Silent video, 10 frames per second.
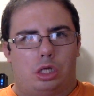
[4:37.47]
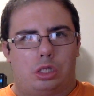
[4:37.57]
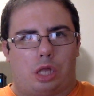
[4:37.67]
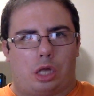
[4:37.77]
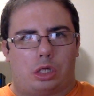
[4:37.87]

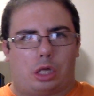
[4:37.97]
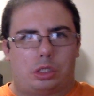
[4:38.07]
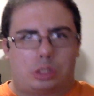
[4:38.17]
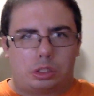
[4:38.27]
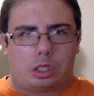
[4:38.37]
Now, I
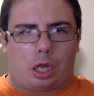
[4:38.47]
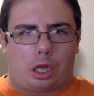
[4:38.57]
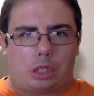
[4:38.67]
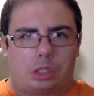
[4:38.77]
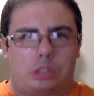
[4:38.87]

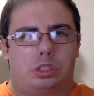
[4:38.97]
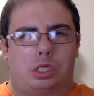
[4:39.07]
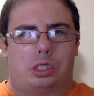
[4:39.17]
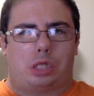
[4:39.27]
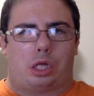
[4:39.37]
do
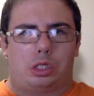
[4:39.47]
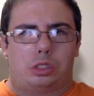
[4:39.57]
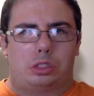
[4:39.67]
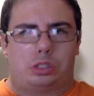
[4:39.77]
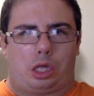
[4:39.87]
believe that
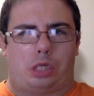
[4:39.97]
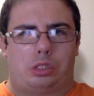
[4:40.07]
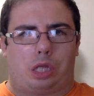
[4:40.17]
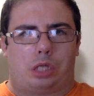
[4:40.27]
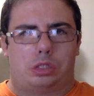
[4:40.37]
over time
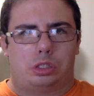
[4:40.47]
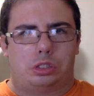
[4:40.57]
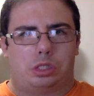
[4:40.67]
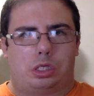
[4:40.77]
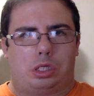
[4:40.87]
they will
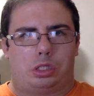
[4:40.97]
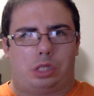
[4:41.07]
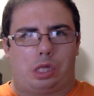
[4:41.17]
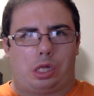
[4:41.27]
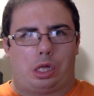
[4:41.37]
bring
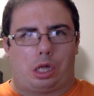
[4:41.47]
the